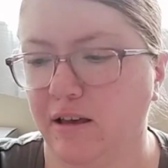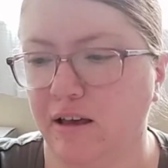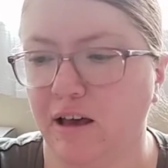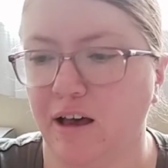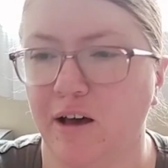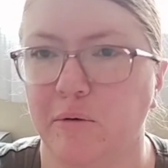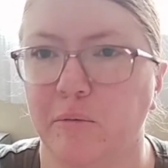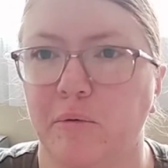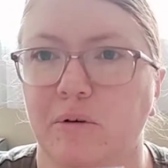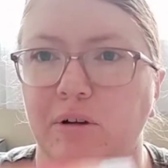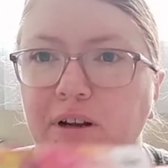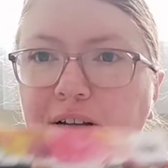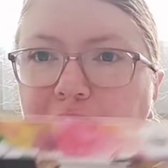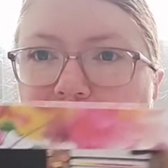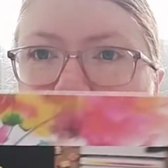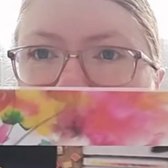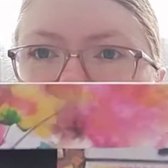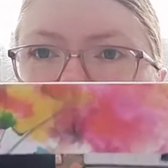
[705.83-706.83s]
a
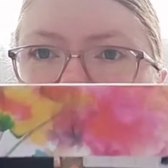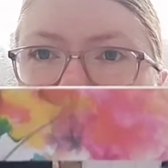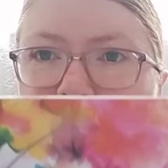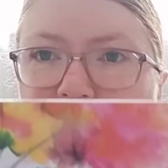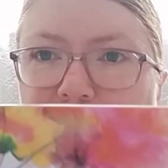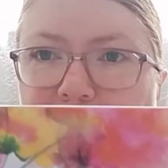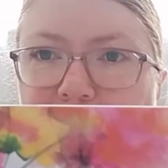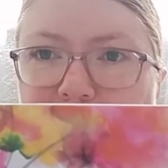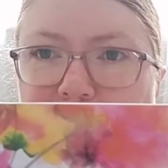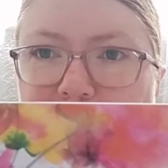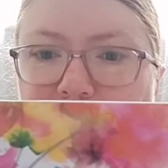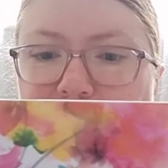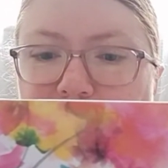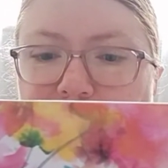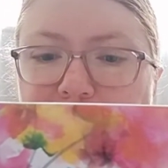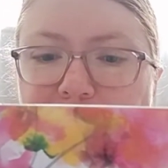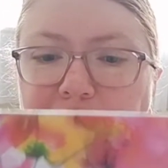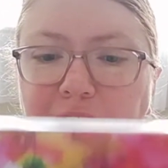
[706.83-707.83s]
watercolor set,
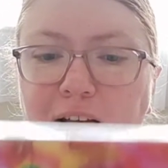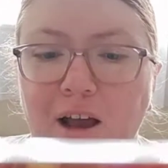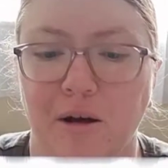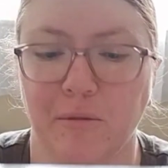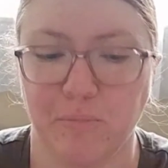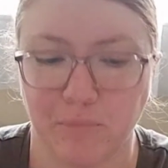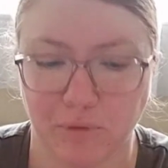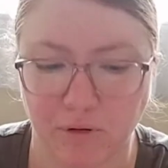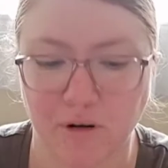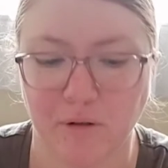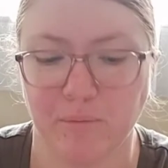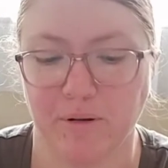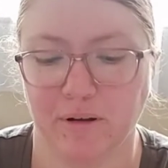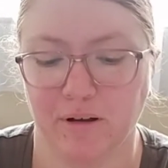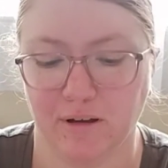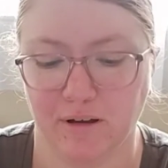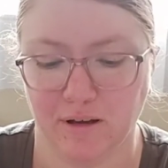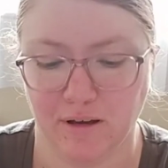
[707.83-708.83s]
a
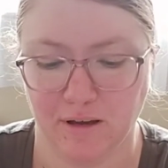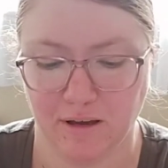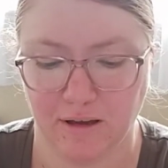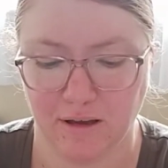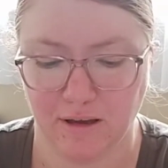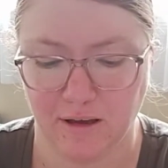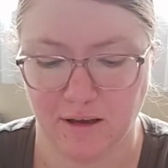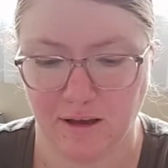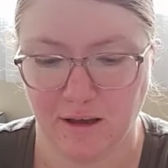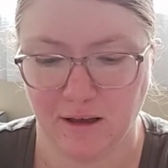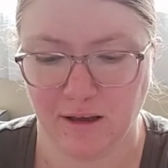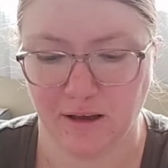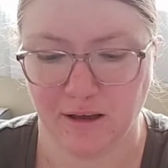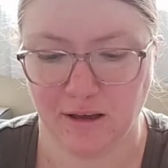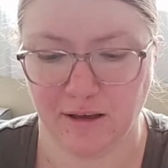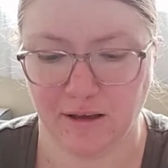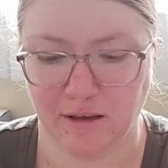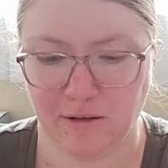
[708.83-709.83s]
proper
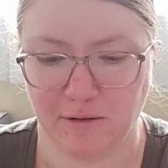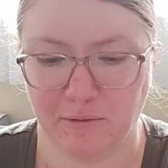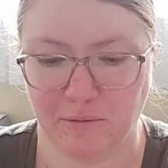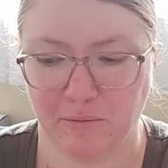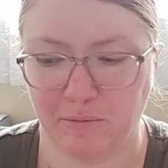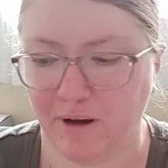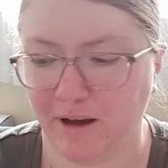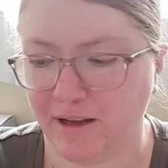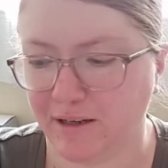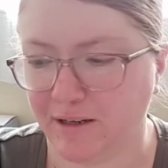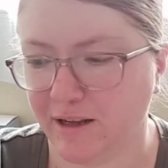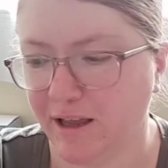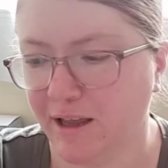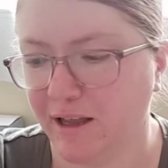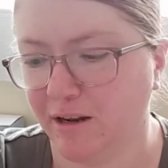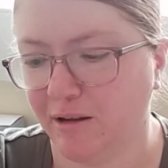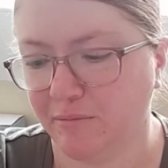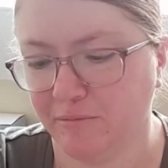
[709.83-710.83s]
one,
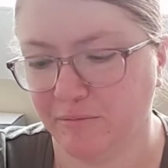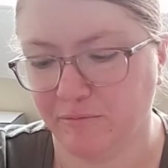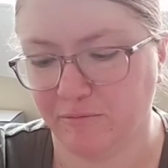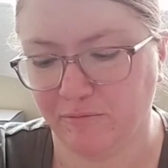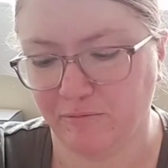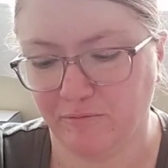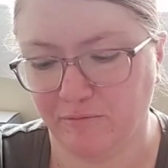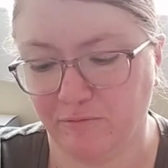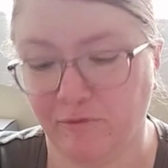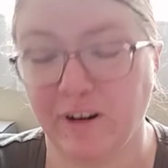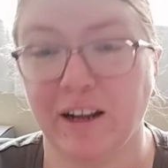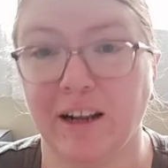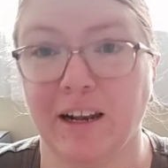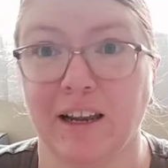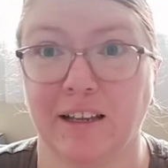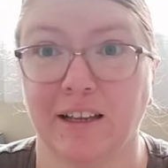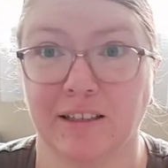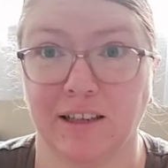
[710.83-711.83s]
and I'm
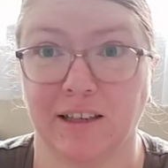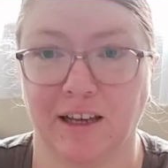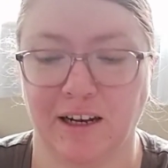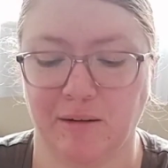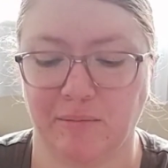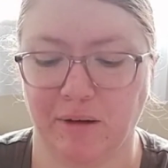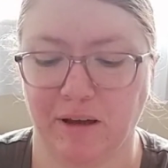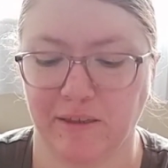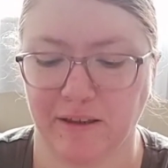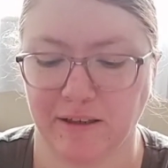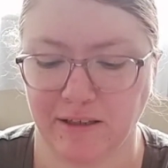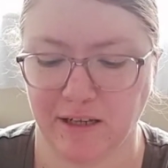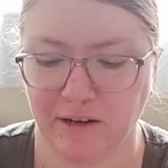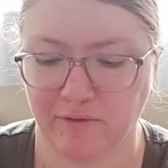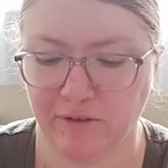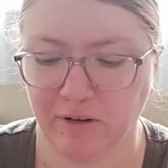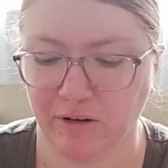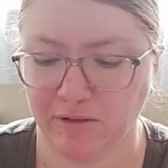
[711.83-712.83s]
really excited about this. I
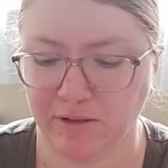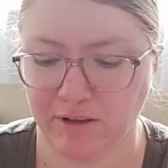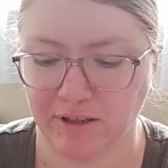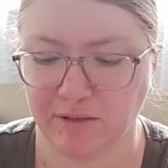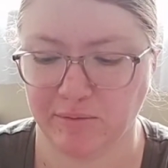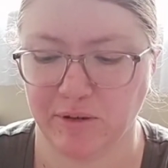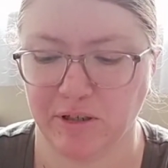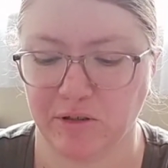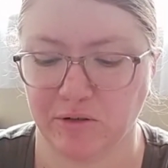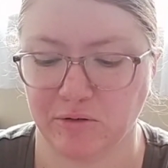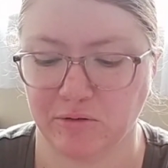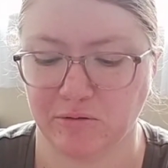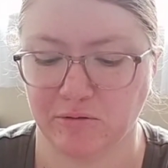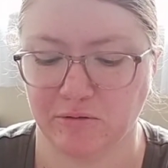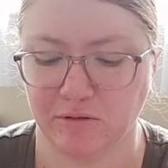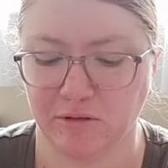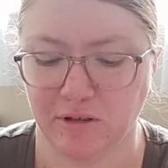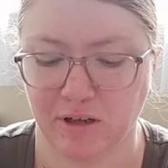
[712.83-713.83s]
even got the special
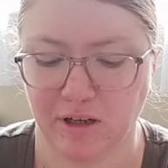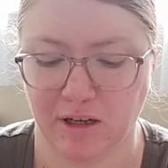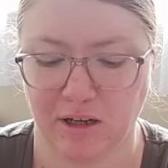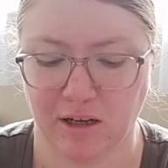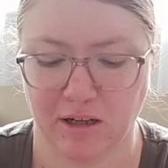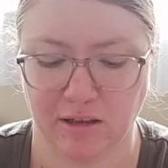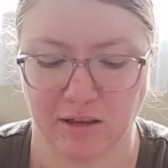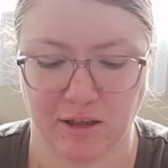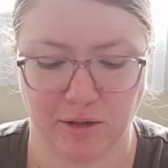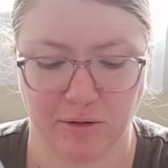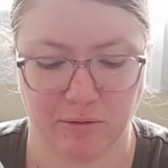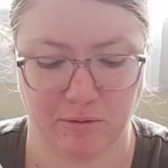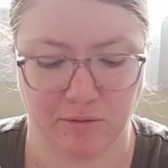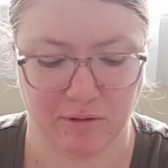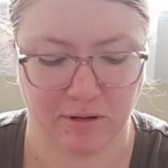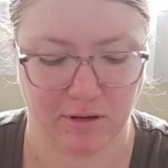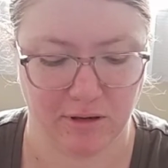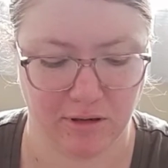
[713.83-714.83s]
little
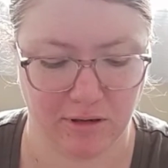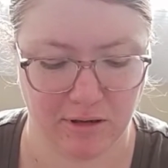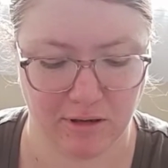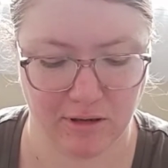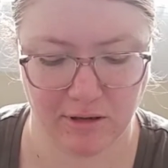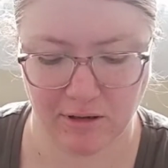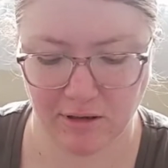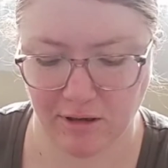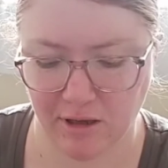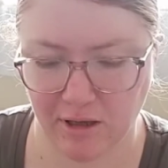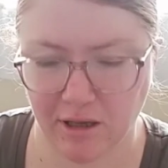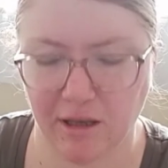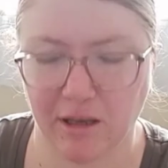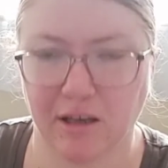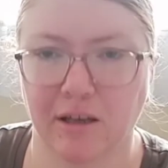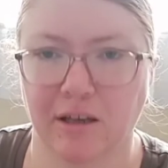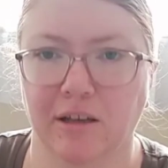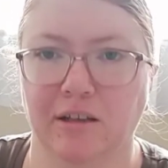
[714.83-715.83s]

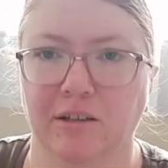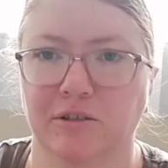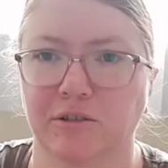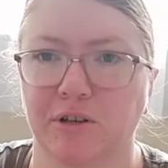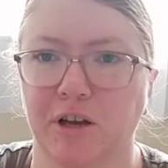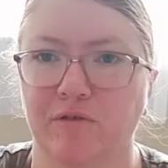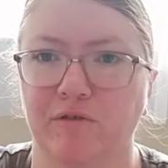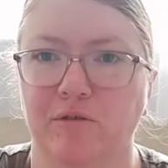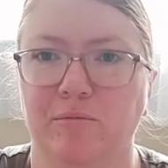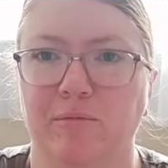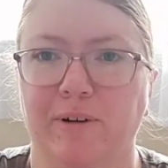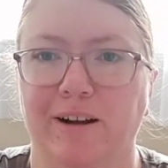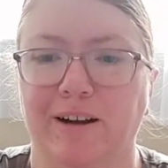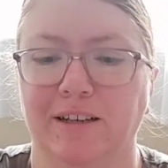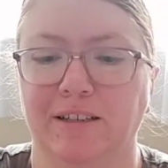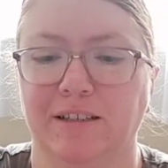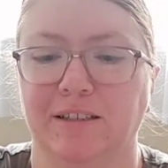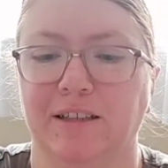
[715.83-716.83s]
travel
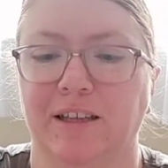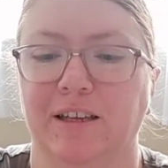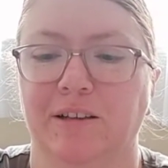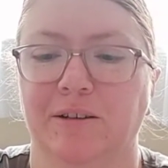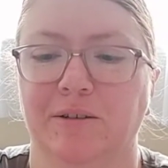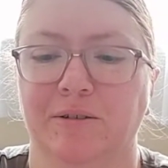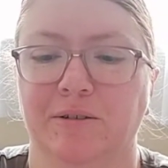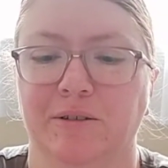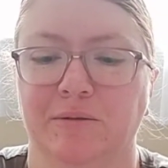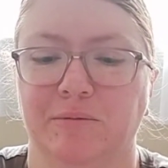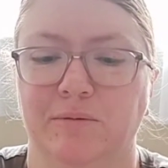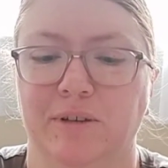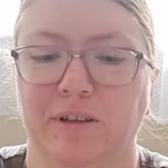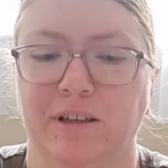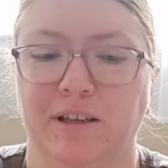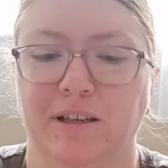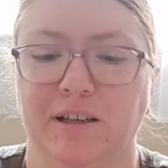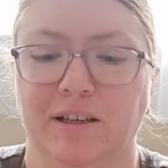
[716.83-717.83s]
brush that goes with
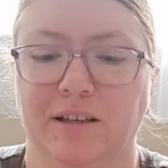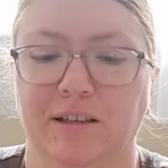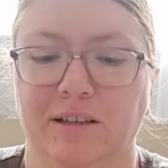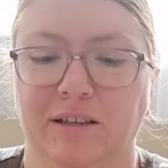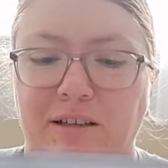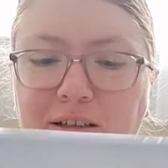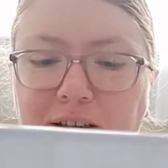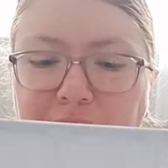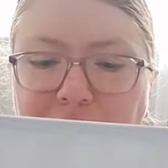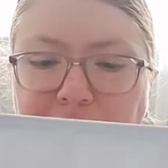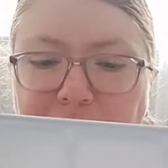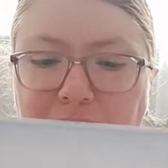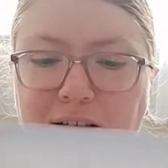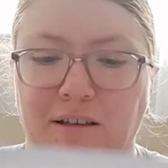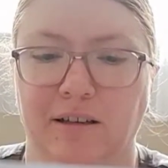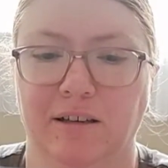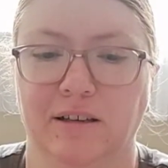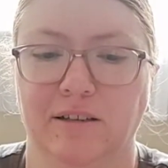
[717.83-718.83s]
it.
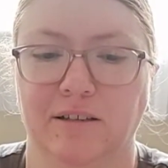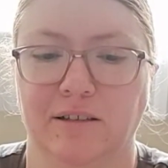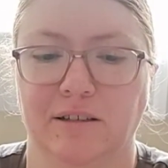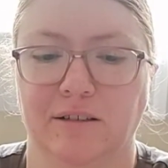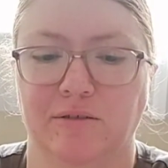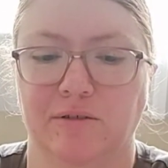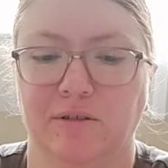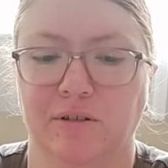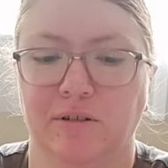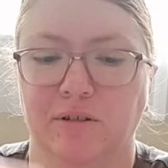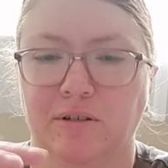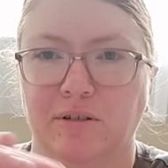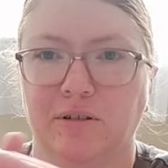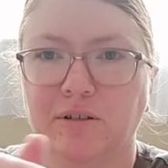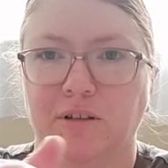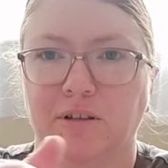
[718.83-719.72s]
So you've got your